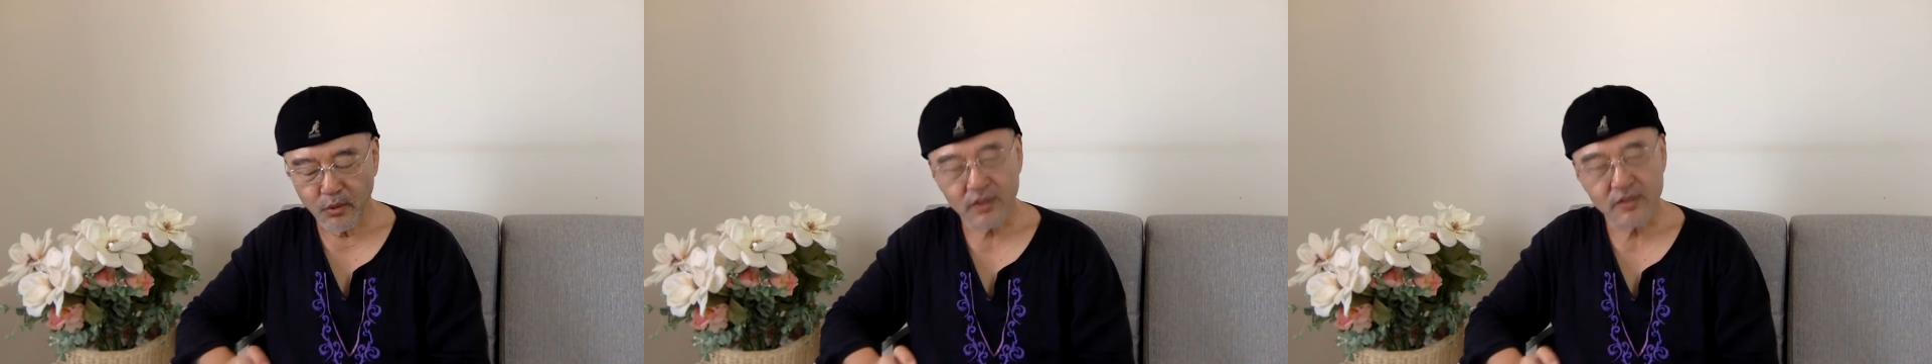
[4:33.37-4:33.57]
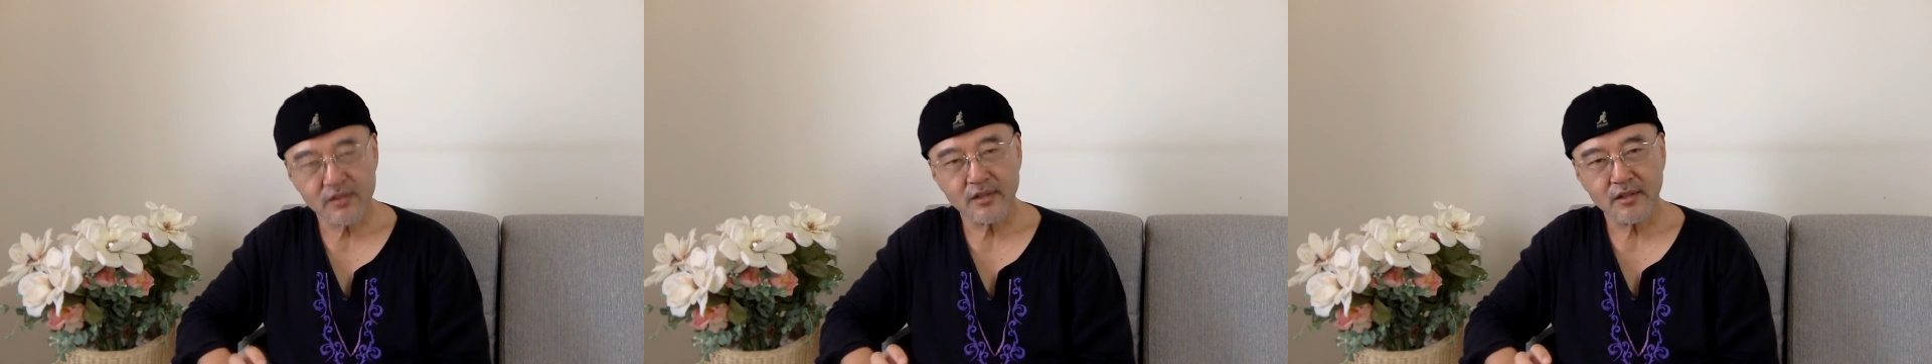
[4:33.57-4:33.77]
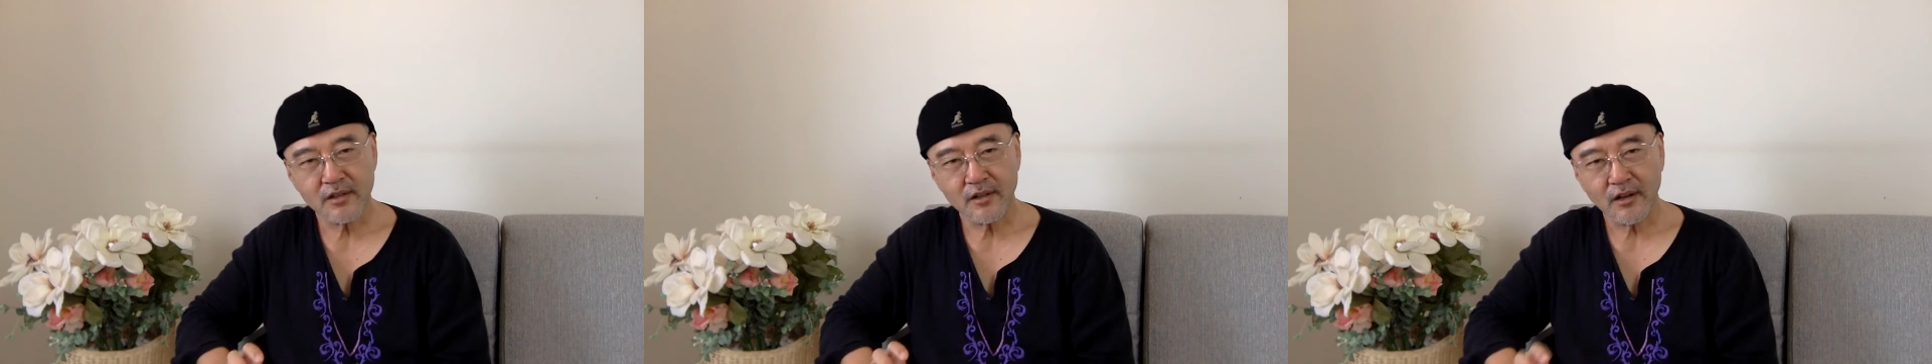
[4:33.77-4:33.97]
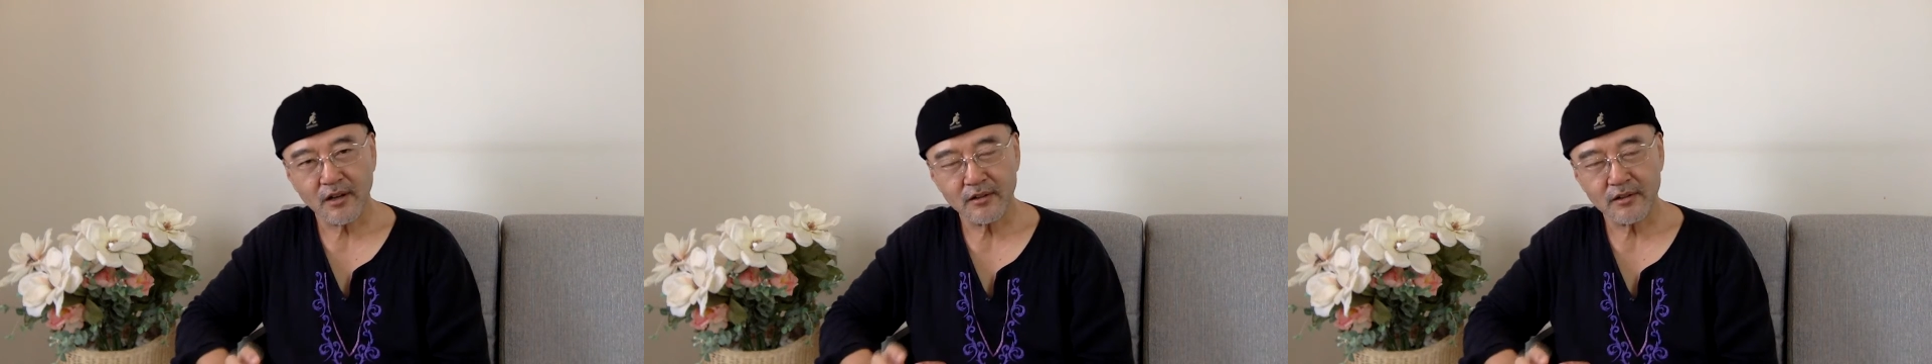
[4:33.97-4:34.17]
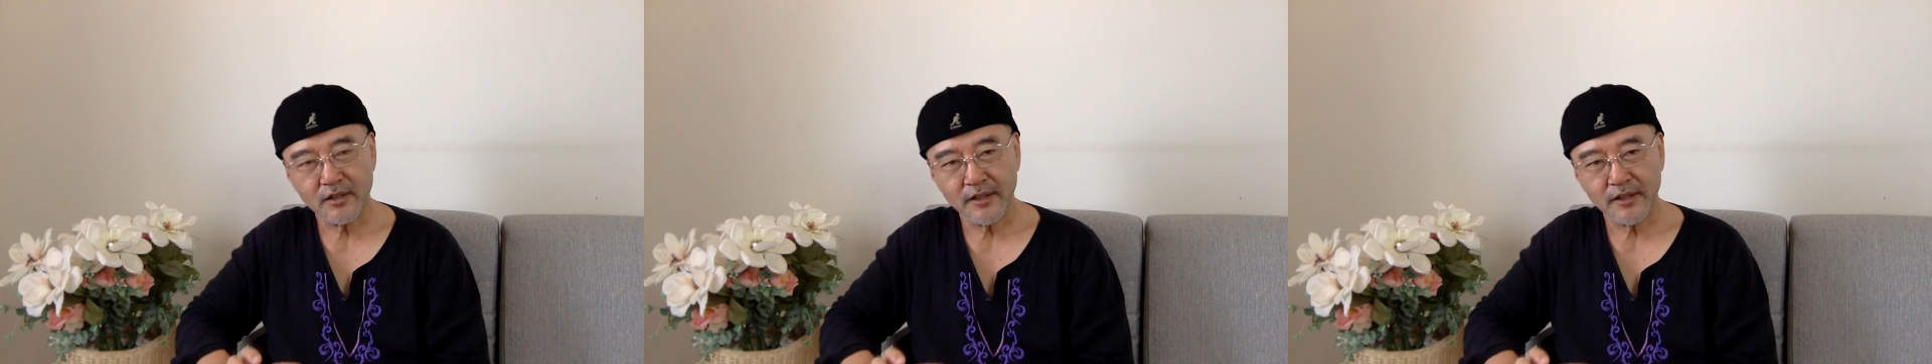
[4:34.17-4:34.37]
what's the
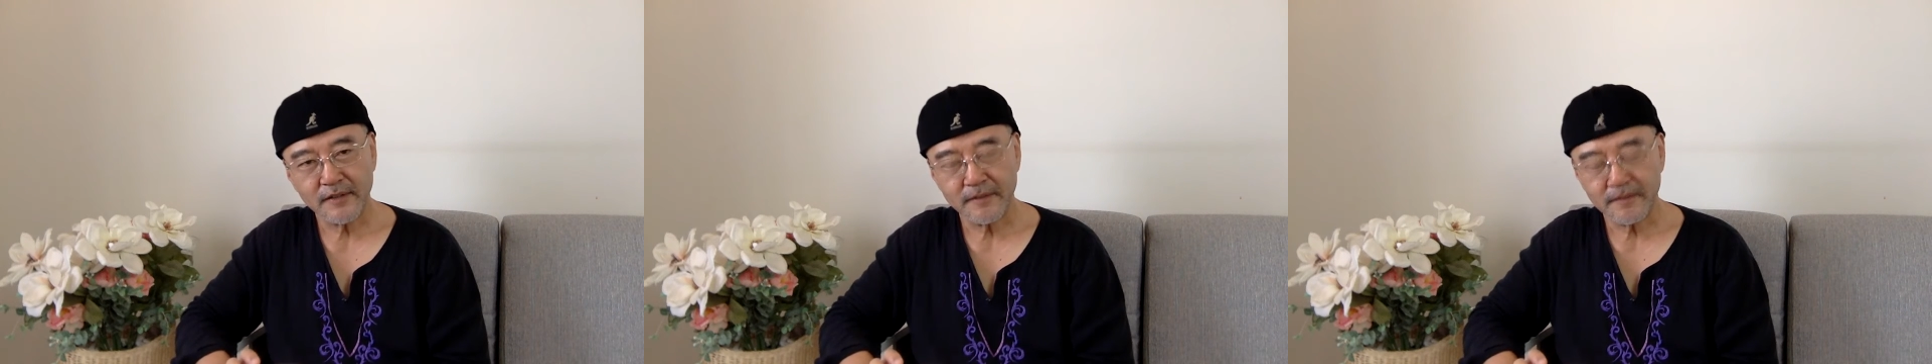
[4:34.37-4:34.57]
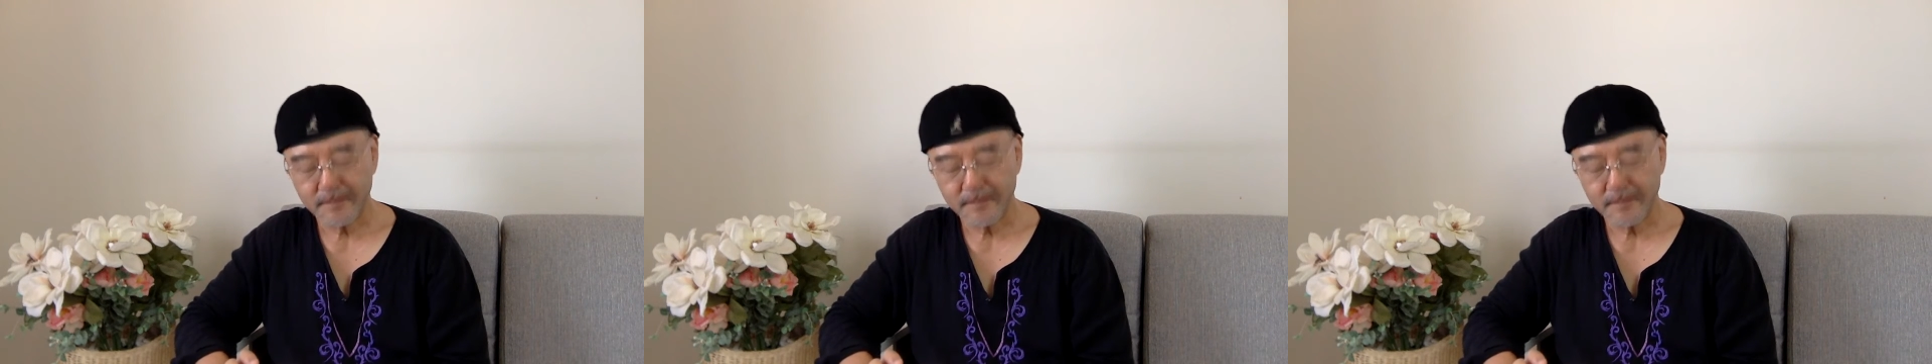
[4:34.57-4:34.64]
content?